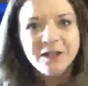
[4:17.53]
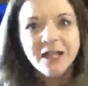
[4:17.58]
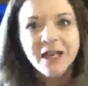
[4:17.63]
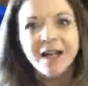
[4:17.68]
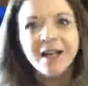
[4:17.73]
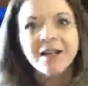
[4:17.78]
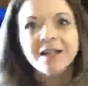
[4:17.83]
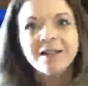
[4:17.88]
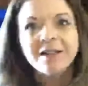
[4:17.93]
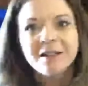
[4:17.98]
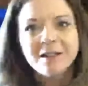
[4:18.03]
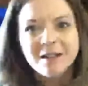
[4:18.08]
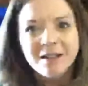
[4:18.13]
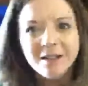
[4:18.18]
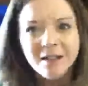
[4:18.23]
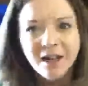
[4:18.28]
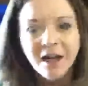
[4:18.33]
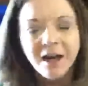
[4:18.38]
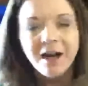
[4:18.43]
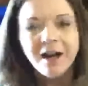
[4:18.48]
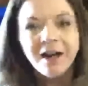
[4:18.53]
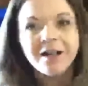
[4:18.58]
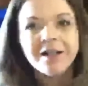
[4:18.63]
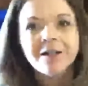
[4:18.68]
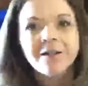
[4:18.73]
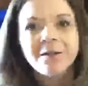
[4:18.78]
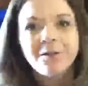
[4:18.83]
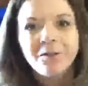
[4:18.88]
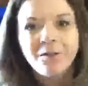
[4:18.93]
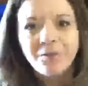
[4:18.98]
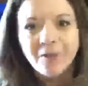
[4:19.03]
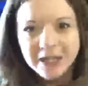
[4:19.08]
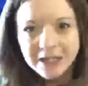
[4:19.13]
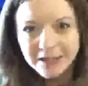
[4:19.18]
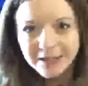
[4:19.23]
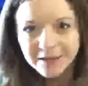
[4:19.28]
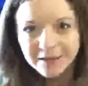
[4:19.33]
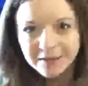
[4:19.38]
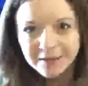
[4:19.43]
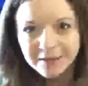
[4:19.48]
does not
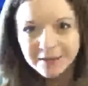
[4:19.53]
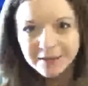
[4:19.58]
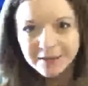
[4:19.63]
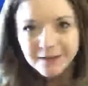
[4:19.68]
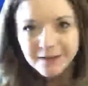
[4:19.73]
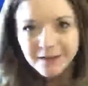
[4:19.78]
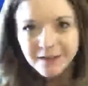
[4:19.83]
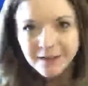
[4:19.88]
fail.